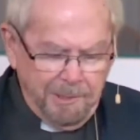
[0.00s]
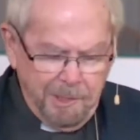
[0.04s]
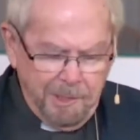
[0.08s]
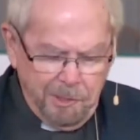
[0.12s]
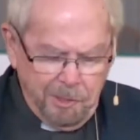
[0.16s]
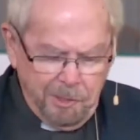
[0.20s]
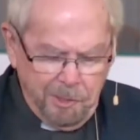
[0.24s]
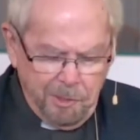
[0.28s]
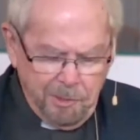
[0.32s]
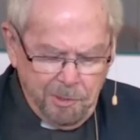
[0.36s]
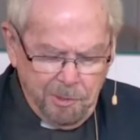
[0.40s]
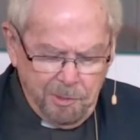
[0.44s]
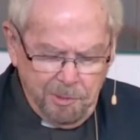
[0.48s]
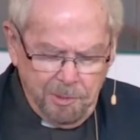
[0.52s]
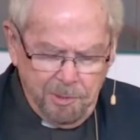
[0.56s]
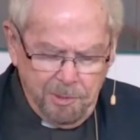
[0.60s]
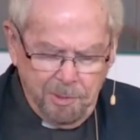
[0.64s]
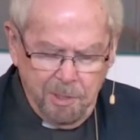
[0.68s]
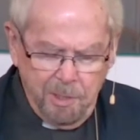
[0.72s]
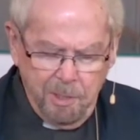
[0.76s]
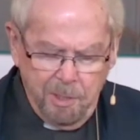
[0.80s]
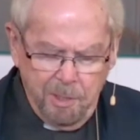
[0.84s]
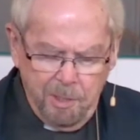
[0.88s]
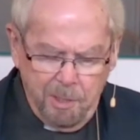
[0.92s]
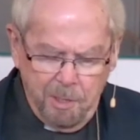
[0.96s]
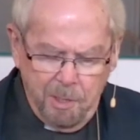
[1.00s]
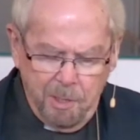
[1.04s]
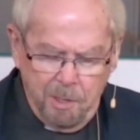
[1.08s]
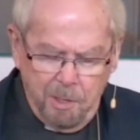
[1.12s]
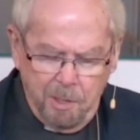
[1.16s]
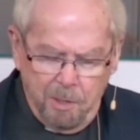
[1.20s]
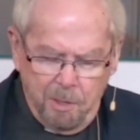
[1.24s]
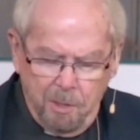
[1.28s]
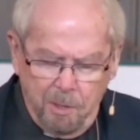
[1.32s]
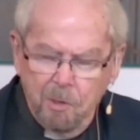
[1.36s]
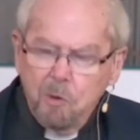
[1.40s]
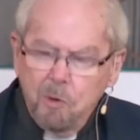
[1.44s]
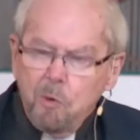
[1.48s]
Politicians
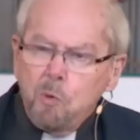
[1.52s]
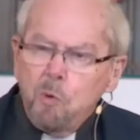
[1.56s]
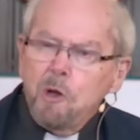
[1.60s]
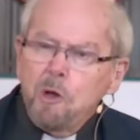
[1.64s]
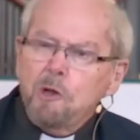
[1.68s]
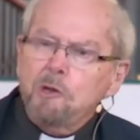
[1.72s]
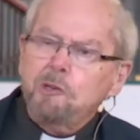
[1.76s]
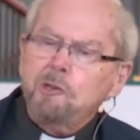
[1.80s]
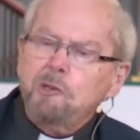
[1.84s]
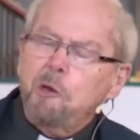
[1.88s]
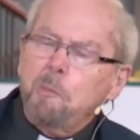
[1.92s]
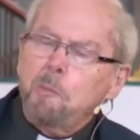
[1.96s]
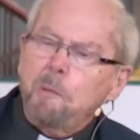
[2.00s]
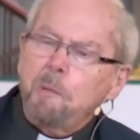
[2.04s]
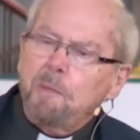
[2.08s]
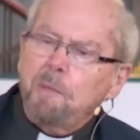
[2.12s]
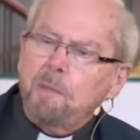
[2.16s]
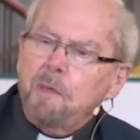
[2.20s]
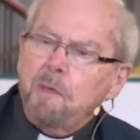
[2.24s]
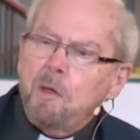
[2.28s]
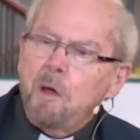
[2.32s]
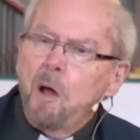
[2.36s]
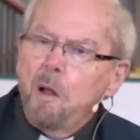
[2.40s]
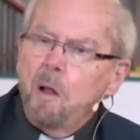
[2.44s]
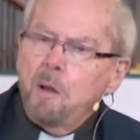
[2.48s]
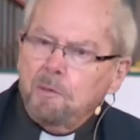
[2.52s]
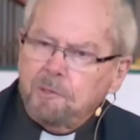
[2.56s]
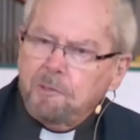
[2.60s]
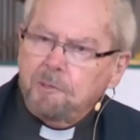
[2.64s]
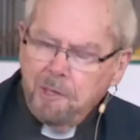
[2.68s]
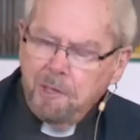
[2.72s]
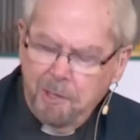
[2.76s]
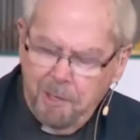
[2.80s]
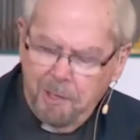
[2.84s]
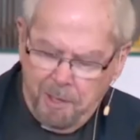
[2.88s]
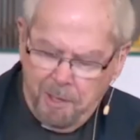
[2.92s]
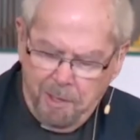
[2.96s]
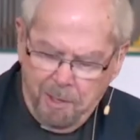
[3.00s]
who worship at the
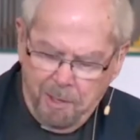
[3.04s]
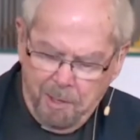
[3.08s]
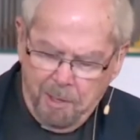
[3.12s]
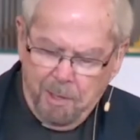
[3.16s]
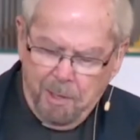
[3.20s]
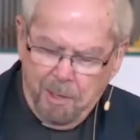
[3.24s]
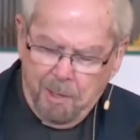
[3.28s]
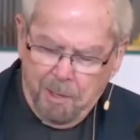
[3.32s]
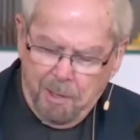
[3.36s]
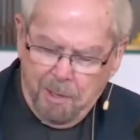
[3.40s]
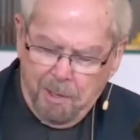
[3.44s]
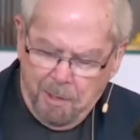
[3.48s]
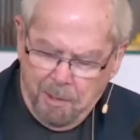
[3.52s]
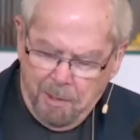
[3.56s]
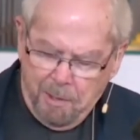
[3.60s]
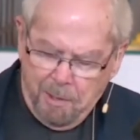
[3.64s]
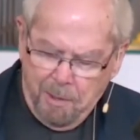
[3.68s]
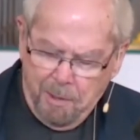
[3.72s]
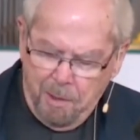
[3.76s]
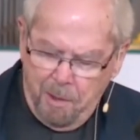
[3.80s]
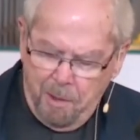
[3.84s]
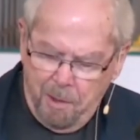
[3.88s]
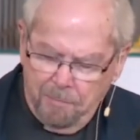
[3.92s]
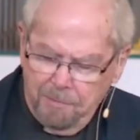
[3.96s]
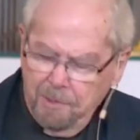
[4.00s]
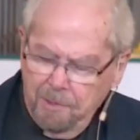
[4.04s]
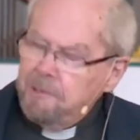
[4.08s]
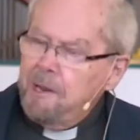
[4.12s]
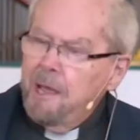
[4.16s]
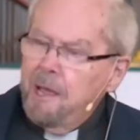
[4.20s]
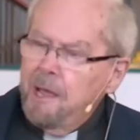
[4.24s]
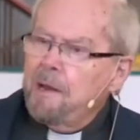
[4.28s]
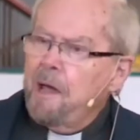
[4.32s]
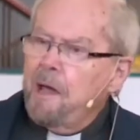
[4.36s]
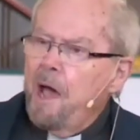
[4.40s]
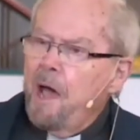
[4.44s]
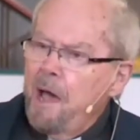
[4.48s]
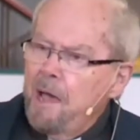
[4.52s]
altar
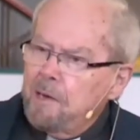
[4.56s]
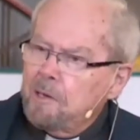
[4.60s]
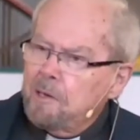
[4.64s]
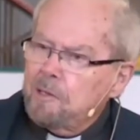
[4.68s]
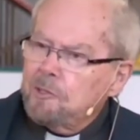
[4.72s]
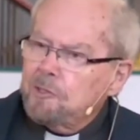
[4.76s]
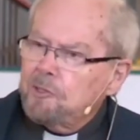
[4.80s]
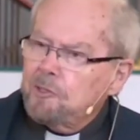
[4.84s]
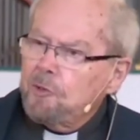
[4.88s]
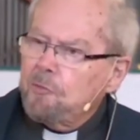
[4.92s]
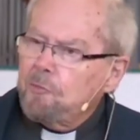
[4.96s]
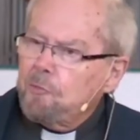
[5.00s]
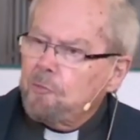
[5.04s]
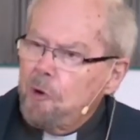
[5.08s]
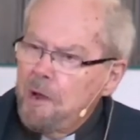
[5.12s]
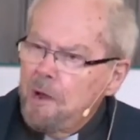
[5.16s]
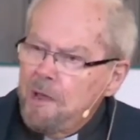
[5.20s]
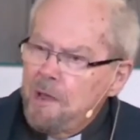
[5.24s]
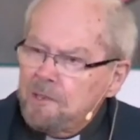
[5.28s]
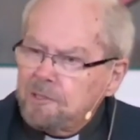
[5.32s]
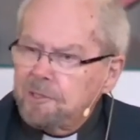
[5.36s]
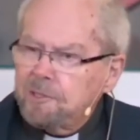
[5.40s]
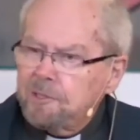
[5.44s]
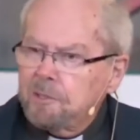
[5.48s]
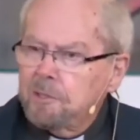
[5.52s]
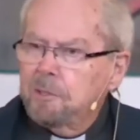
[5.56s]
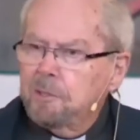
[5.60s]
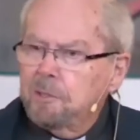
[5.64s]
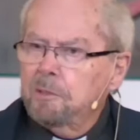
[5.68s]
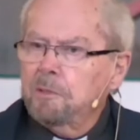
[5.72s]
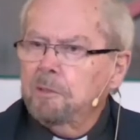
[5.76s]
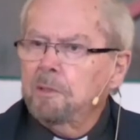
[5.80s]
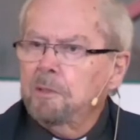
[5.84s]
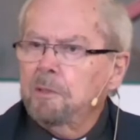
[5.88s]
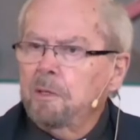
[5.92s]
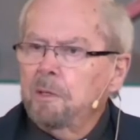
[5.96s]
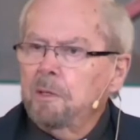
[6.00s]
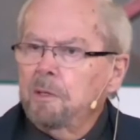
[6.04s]
of the dead idols of
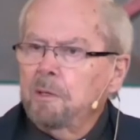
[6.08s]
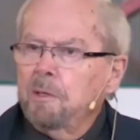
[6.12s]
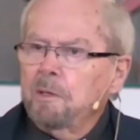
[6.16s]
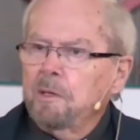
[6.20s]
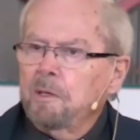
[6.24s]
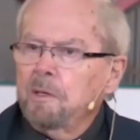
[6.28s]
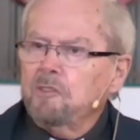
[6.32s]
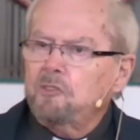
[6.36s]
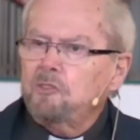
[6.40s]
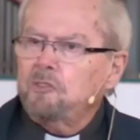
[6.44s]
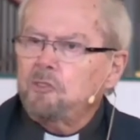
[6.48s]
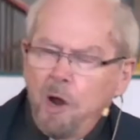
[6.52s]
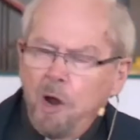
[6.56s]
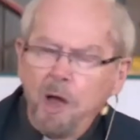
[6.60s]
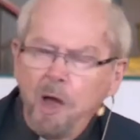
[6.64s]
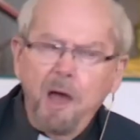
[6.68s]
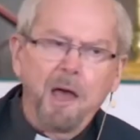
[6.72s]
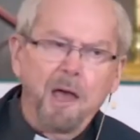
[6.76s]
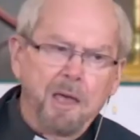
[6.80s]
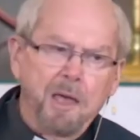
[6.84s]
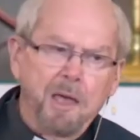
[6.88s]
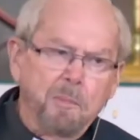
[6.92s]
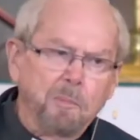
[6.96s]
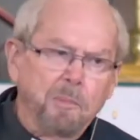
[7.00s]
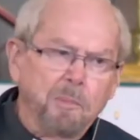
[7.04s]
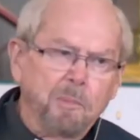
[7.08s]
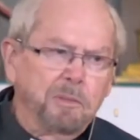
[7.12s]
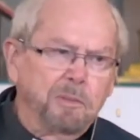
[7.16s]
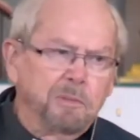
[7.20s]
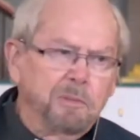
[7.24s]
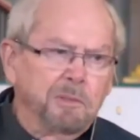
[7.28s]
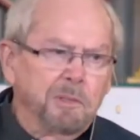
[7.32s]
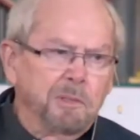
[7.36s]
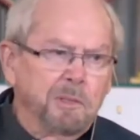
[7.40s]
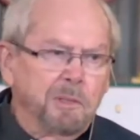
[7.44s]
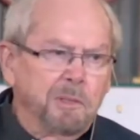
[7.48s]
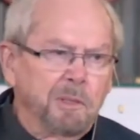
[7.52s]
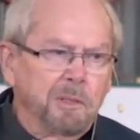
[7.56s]
race and
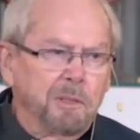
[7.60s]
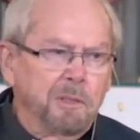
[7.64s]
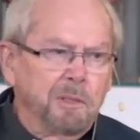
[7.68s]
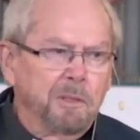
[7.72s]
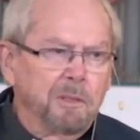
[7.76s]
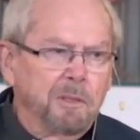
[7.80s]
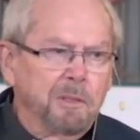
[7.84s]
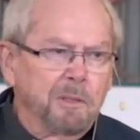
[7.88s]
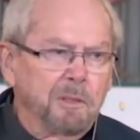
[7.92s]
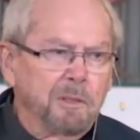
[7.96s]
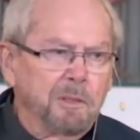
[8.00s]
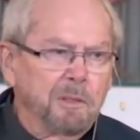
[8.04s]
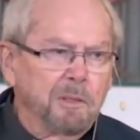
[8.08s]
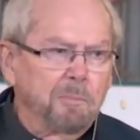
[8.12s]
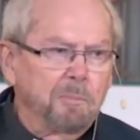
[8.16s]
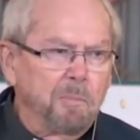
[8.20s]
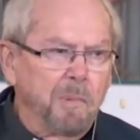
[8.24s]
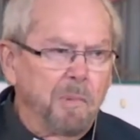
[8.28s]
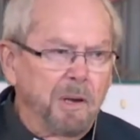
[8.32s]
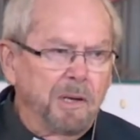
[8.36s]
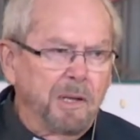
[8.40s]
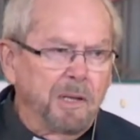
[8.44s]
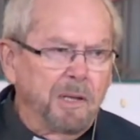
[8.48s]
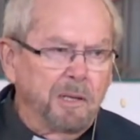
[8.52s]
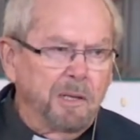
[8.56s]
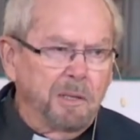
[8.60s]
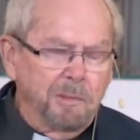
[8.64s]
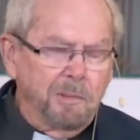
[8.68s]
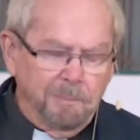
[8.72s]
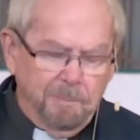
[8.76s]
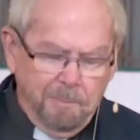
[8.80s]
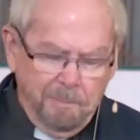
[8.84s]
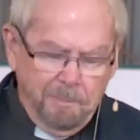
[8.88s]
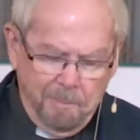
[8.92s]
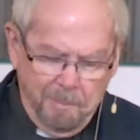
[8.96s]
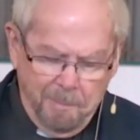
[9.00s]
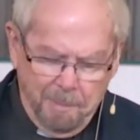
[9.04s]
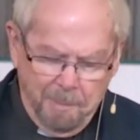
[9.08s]
tribe and
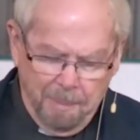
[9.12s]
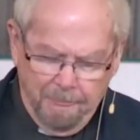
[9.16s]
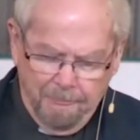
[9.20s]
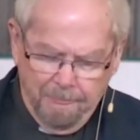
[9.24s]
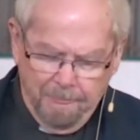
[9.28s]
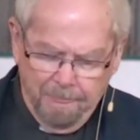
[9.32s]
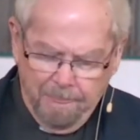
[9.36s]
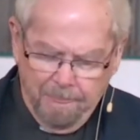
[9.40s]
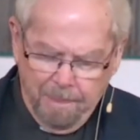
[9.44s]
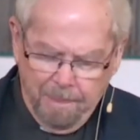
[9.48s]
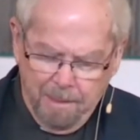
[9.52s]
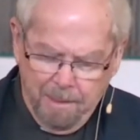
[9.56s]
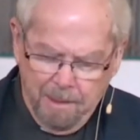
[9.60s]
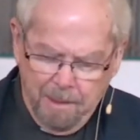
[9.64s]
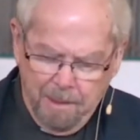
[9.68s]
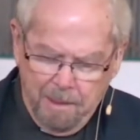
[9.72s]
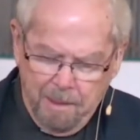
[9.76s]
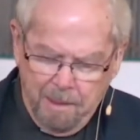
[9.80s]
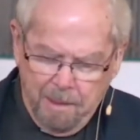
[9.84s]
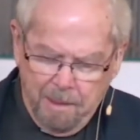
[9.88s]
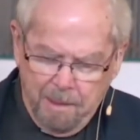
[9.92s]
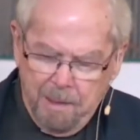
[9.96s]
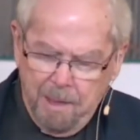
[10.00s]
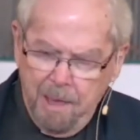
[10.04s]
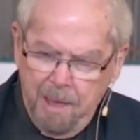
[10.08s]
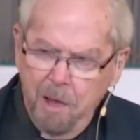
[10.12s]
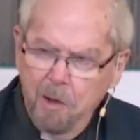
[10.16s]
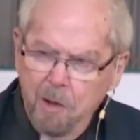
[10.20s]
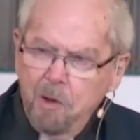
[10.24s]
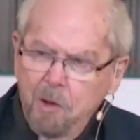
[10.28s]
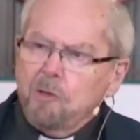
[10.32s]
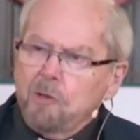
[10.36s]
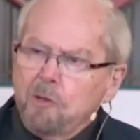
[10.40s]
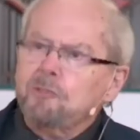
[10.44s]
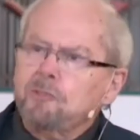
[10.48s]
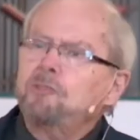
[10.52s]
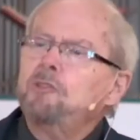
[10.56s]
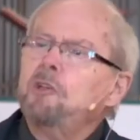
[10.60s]
money.
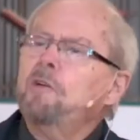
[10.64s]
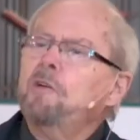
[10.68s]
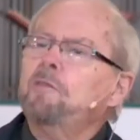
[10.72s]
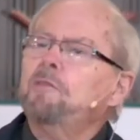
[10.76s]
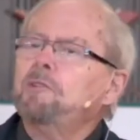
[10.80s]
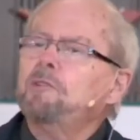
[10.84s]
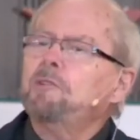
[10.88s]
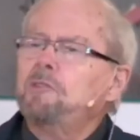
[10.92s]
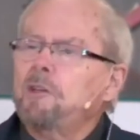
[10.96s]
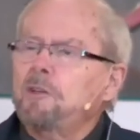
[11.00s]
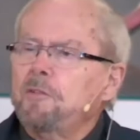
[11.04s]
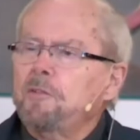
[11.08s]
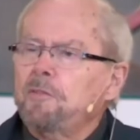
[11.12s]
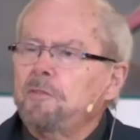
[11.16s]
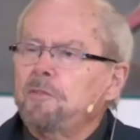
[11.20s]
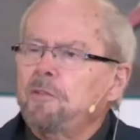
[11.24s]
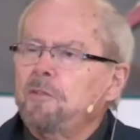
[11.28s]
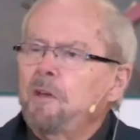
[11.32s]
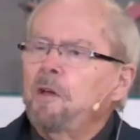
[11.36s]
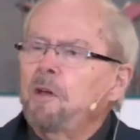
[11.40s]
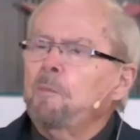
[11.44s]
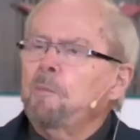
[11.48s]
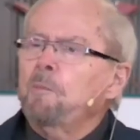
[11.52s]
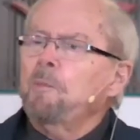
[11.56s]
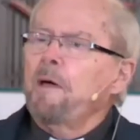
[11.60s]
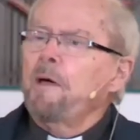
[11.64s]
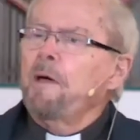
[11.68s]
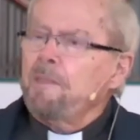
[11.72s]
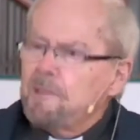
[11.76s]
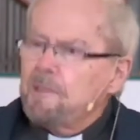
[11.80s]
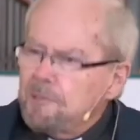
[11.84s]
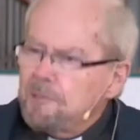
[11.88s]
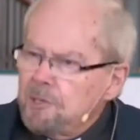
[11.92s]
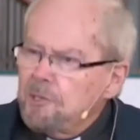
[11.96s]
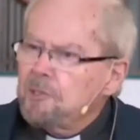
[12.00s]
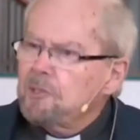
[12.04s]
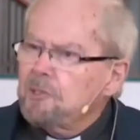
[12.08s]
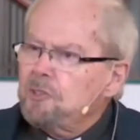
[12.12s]
Our conservative
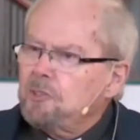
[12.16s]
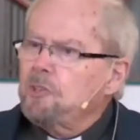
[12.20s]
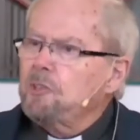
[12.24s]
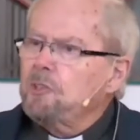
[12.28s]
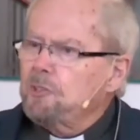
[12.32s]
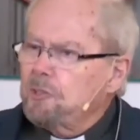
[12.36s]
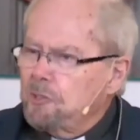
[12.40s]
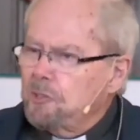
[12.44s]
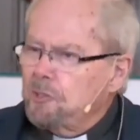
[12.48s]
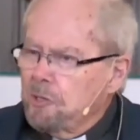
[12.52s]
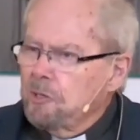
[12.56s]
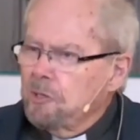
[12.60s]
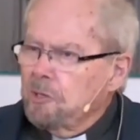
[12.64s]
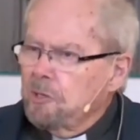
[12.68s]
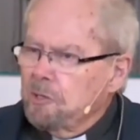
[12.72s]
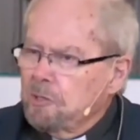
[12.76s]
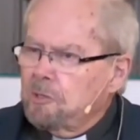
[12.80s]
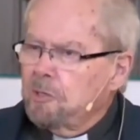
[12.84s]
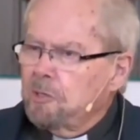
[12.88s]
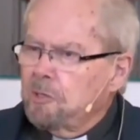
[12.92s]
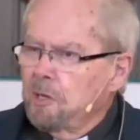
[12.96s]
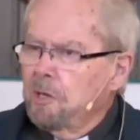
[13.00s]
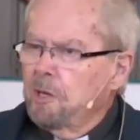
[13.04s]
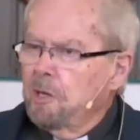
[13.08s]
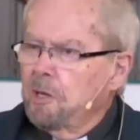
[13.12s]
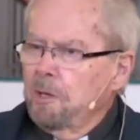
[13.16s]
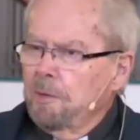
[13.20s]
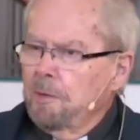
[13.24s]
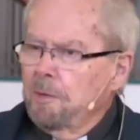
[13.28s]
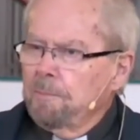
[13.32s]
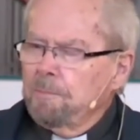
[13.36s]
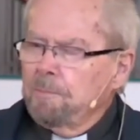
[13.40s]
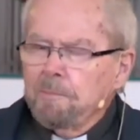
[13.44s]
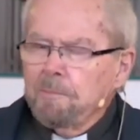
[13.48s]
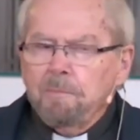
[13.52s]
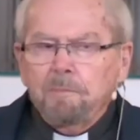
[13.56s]
brothers and sisters,